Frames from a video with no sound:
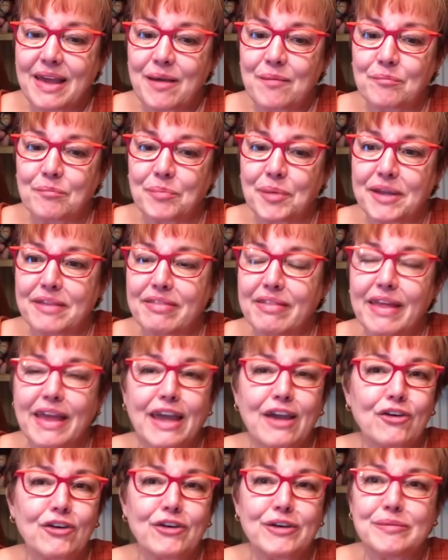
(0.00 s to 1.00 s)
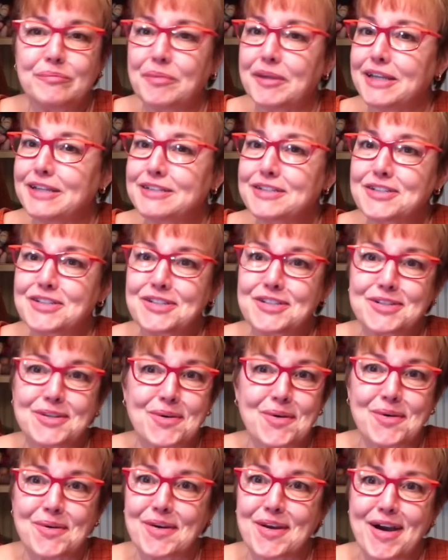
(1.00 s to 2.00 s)
but they could be
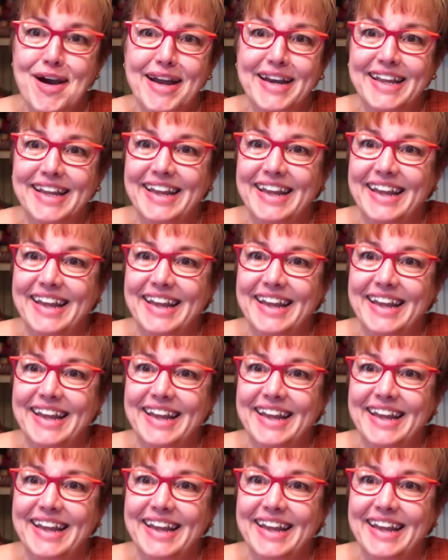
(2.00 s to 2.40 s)
so naughty